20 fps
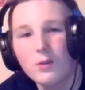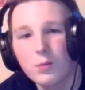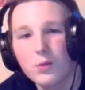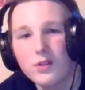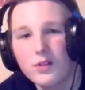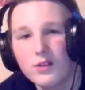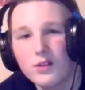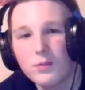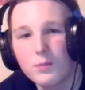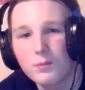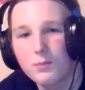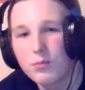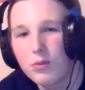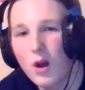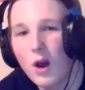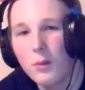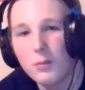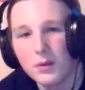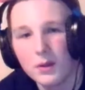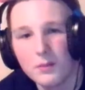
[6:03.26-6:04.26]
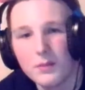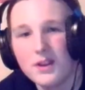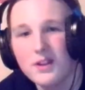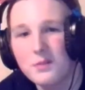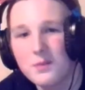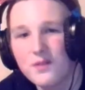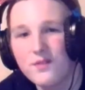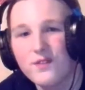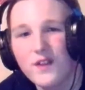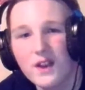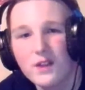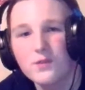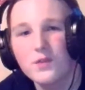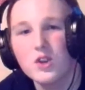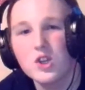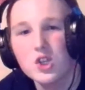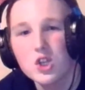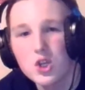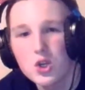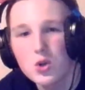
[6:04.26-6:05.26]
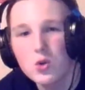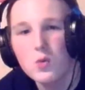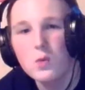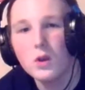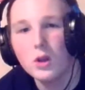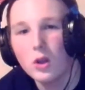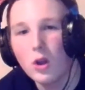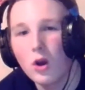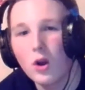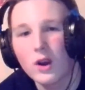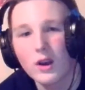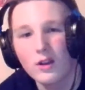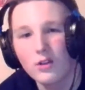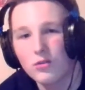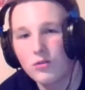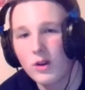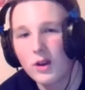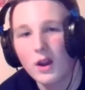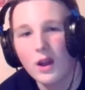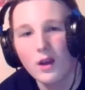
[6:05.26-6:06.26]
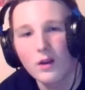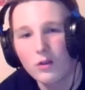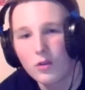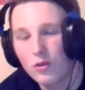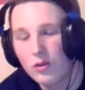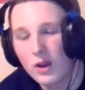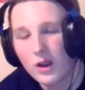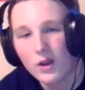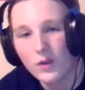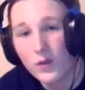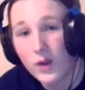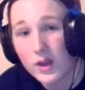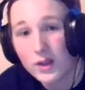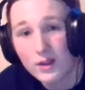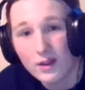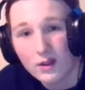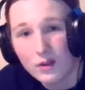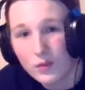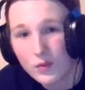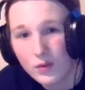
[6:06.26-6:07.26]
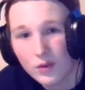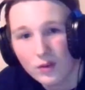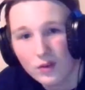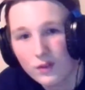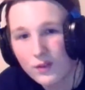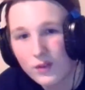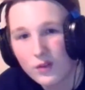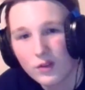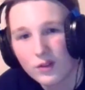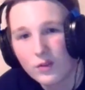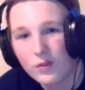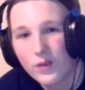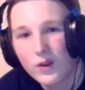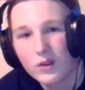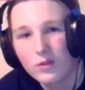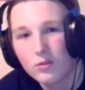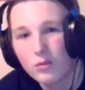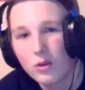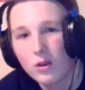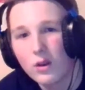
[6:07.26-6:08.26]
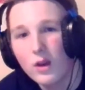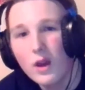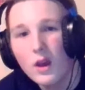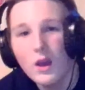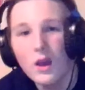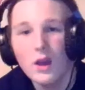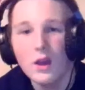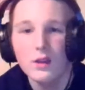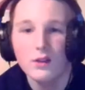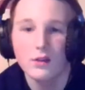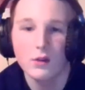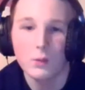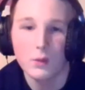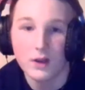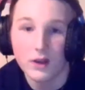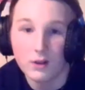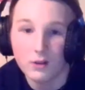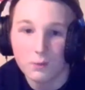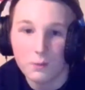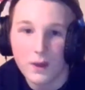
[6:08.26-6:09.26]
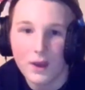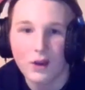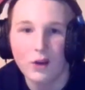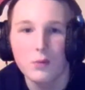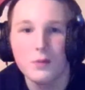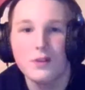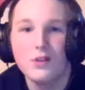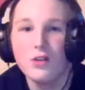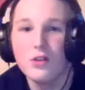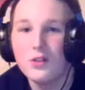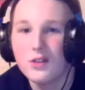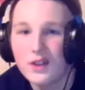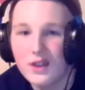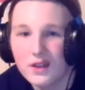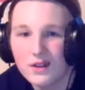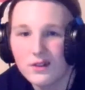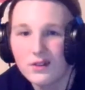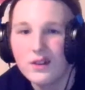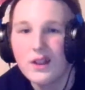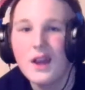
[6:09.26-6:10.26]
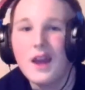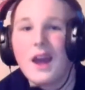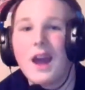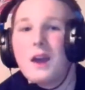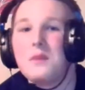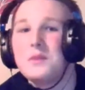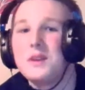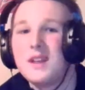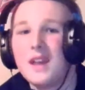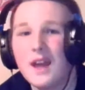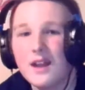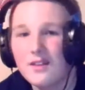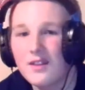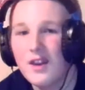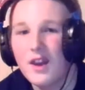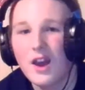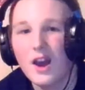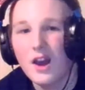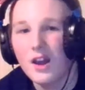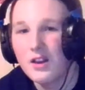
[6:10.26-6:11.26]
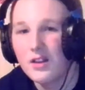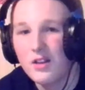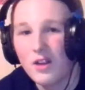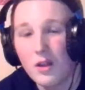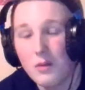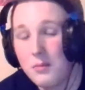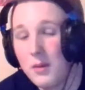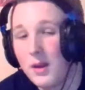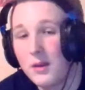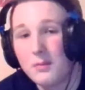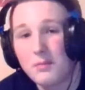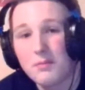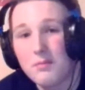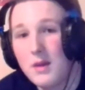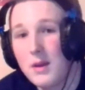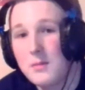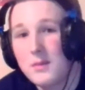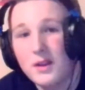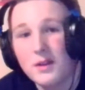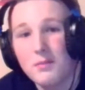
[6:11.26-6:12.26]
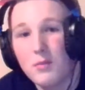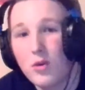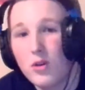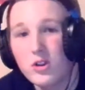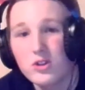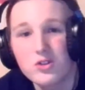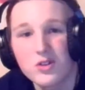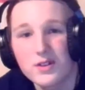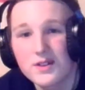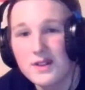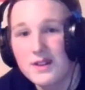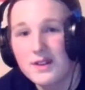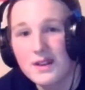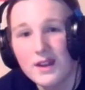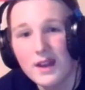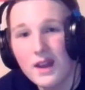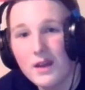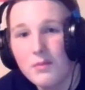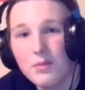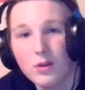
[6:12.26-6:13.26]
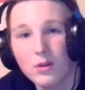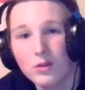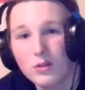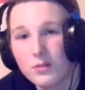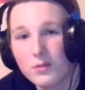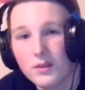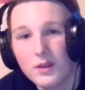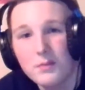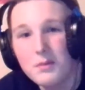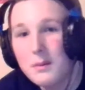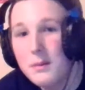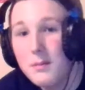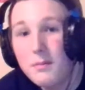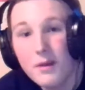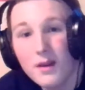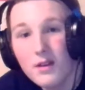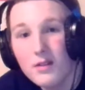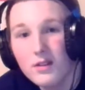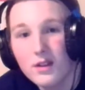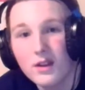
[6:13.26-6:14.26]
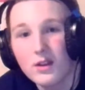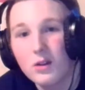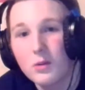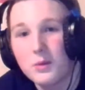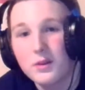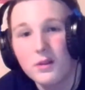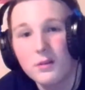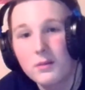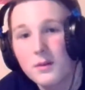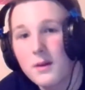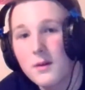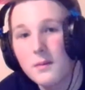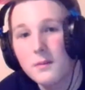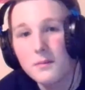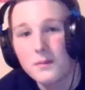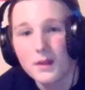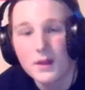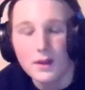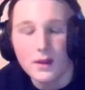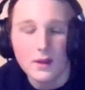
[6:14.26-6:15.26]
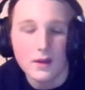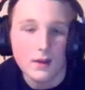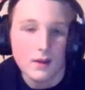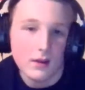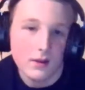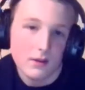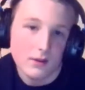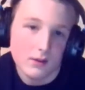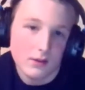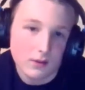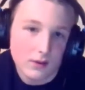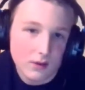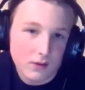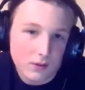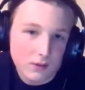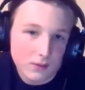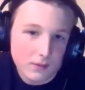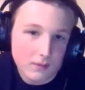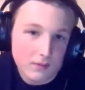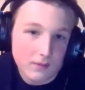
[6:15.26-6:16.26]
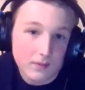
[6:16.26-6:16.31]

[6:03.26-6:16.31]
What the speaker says: was his problem. He's been face for too long, and he's run out of creative ideas for his face run. So when he comes back, he turns heel, and we get maybe a more interesting Dean Ambrose. He might be better as a heel. We don't know. So